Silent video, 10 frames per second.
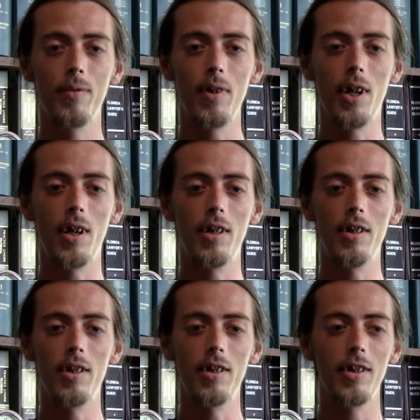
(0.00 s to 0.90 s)

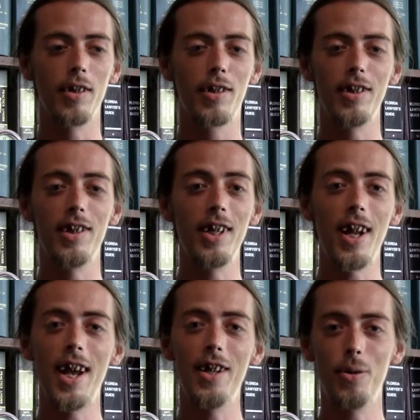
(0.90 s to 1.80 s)
And then
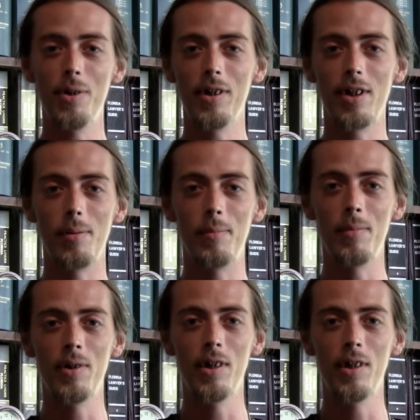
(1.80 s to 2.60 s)
I had no income.